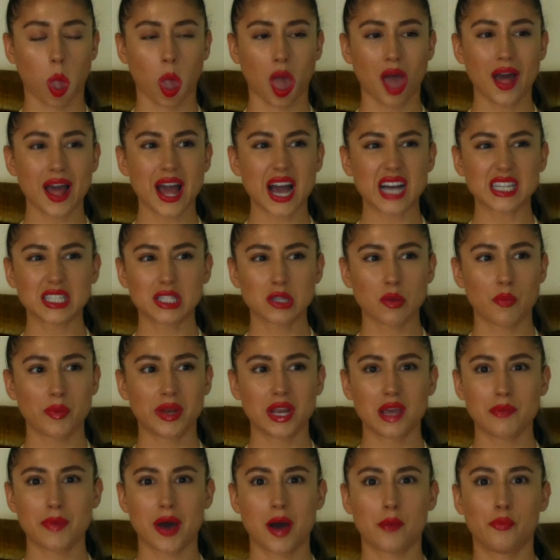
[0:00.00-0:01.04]
asked
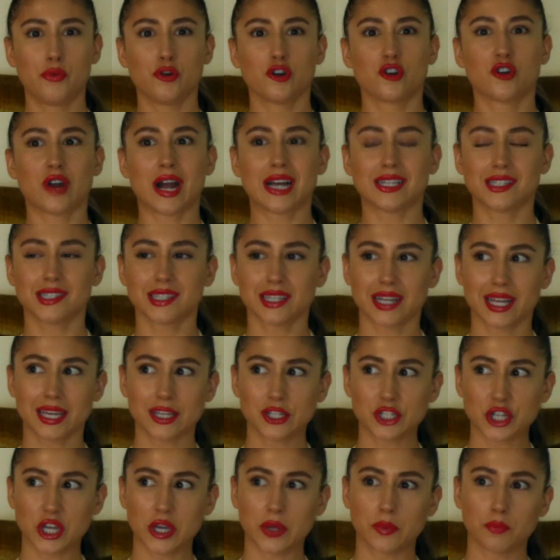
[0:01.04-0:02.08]
somebody about
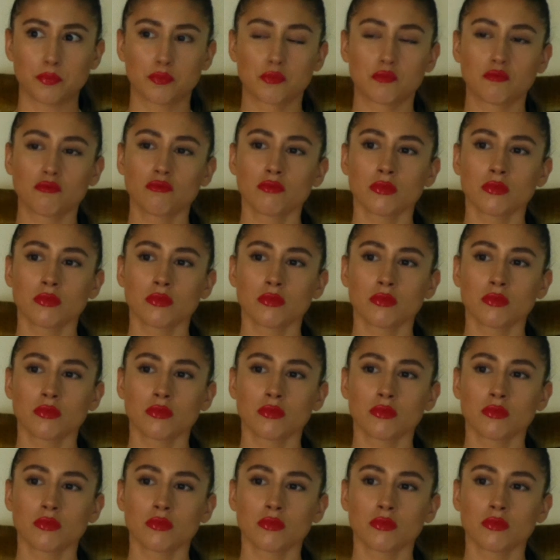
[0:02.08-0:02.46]
procrastination,